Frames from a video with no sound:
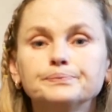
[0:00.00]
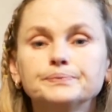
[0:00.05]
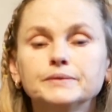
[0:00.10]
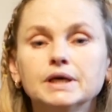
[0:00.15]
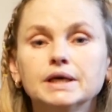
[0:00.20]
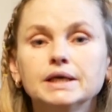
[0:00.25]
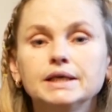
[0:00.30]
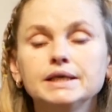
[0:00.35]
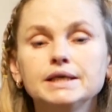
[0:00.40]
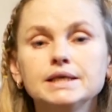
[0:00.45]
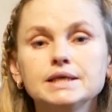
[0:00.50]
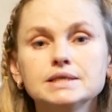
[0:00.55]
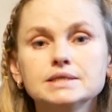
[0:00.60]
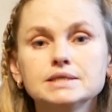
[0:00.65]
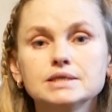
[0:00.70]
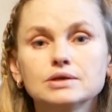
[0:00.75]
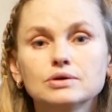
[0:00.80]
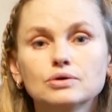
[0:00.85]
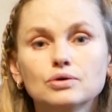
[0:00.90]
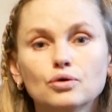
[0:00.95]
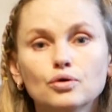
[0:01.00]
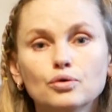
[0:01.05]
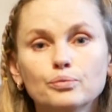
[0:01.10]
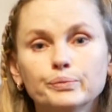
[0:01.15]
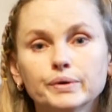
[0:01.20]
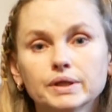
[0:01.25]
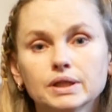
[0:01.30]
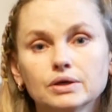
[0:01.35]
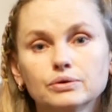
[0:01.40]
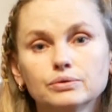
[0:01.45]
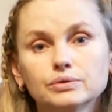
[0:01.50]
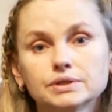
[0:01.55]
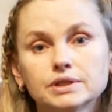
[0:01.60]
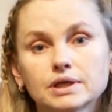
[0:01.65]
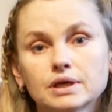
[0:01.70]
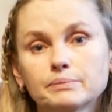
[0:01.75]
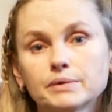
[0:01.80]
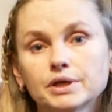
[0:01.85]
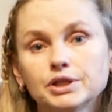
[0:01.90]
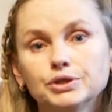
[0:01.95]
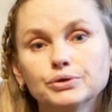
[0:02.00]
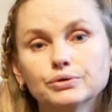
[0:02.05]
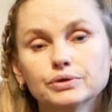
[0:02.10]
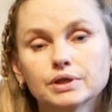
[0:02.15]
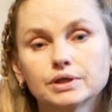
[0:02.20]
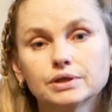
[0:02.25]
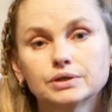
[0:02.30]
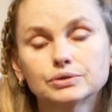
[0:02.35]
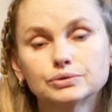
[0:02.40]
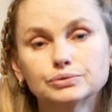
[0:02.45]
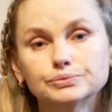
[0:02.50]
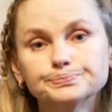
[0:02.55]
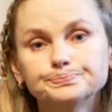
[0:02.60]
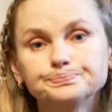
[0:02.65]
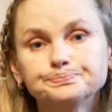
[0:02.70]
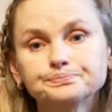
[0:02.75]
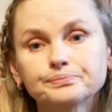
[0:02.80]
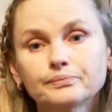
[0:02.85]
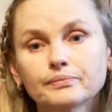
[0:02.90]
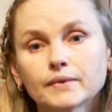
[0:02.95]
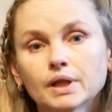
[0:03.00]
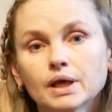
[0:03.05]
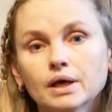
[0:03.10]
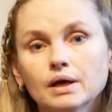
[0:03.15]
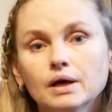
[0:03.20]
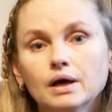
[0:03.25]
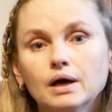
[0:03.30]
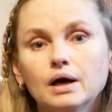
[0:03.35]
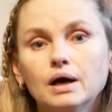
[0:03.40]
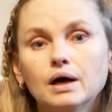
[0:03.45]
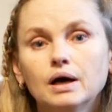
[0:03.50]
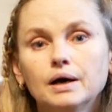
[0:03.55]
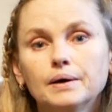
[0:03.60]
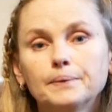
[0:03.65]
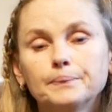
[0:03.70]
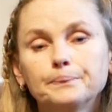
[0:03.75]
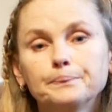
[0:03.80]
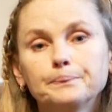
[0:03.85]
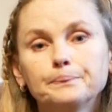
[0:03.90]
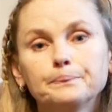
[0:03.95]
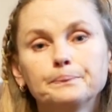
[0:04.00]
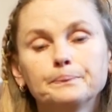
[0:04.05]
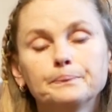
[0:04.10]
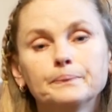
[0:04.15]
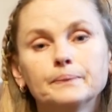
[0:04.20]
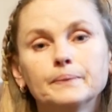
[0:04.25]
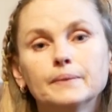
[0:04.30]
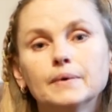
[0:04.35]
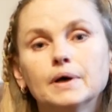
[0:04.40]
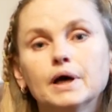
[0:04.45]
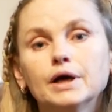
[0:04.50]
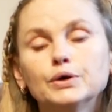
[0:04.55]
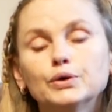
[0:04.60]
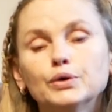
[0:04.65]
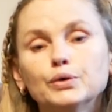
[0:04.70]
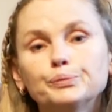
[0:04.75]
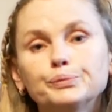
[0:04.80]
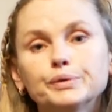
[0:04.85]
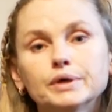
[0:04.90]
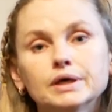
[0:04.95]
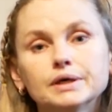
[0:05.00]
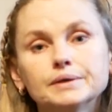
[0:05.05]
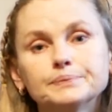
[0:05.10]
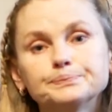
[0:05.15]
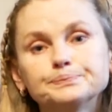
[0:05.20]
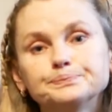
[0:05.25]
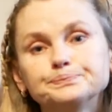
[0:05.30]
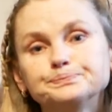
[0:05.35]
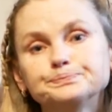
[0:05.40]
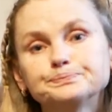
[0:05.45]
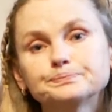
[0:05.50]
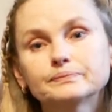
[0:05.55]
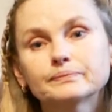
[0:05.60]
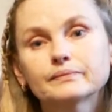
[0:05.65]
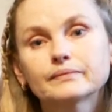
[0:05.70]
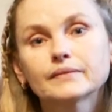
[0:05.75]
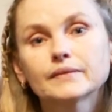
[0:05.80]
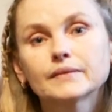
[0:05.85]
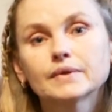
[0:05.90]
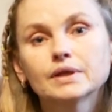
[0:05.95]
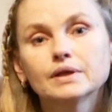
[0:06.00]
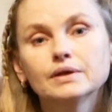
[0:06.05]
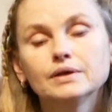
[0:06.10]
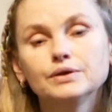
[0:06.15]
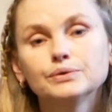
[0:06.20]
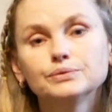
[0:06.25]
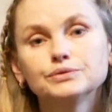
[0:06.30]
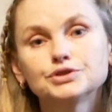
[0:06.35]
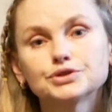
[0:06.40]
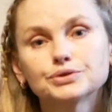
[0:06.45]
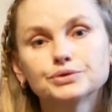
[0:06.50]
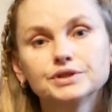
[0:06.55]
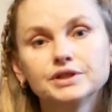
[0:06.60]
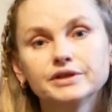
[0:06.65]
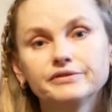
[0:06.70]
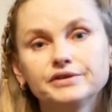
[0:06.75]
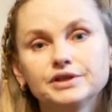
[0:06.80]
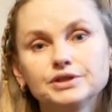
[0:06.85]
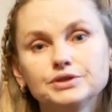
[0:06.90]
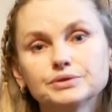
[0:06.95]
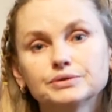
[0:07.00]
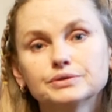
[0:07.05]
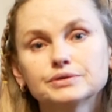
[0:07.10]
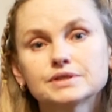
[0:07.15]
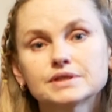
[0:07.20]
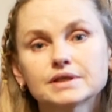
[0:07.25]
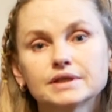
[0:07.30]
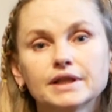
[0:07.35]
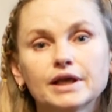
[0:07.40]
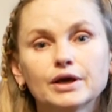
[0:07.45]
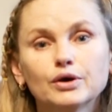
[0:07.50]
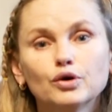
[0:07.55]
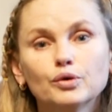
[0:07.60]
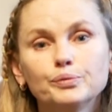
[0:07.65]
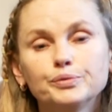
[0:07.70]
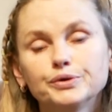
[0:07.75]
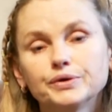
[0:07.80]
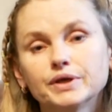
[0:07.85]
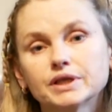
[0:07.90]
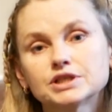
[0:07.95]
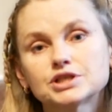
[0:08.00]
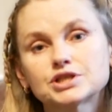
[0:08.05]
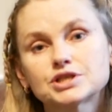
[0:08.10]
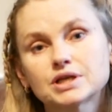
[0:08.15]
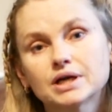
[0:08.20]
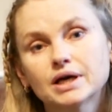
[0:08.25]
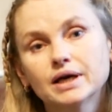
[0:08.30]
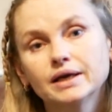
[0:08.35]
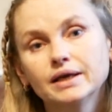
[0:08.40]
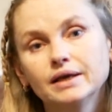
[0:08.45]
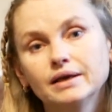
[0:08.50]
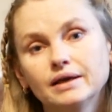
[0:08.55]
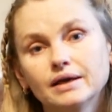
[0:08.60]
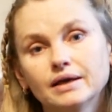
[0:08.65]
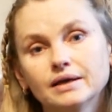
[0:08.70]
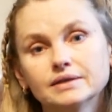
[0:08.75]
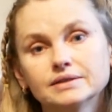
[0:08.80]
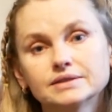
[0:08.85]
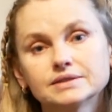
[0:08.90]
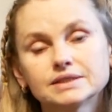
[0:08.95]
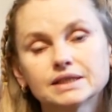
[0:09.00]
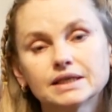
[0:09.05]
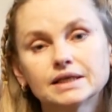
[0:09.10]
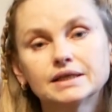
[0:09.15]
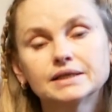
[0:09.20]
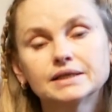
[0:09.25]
the easy combo Lagotto Romagnolo groom. I hope you enjoy the videos, and I hope you can try and